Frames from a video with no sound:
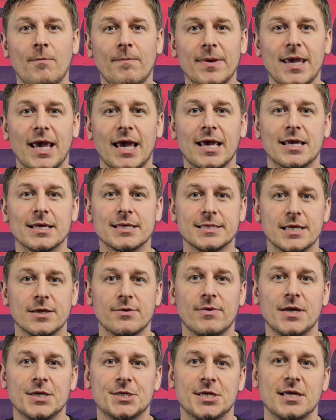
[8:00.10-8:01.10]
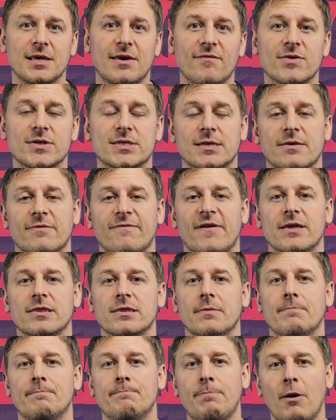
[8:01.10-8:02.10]
be a consideration given to the fact
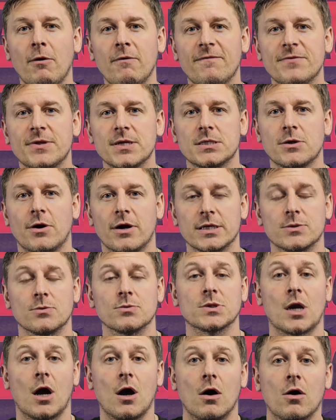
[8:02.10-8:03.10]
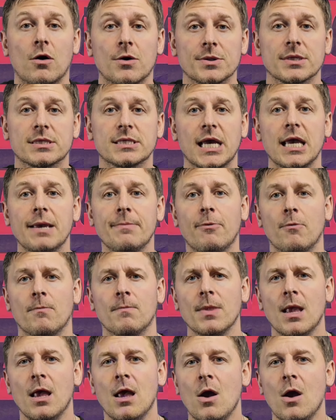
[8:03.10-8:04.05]
that both the titles are on the table.